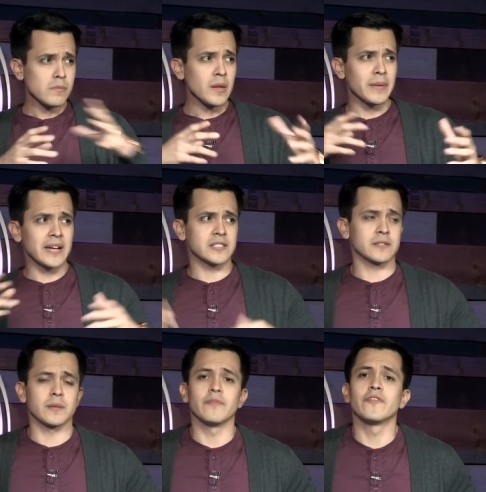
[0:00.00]
because of
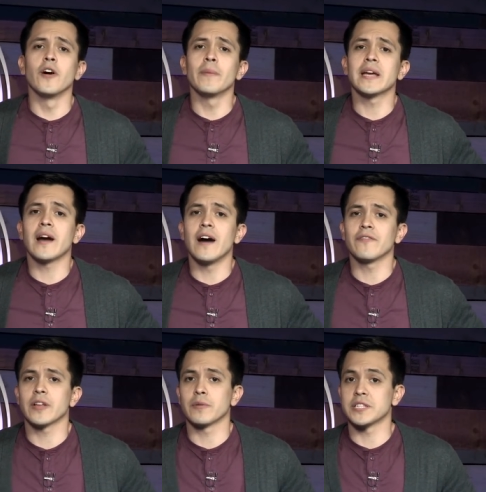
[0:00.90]
some filming
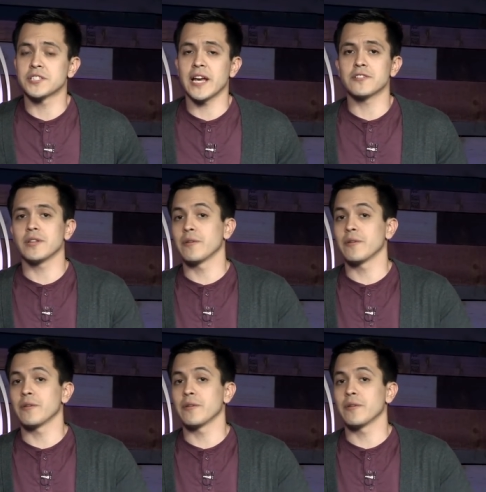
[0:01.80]
conflict with the scheduling.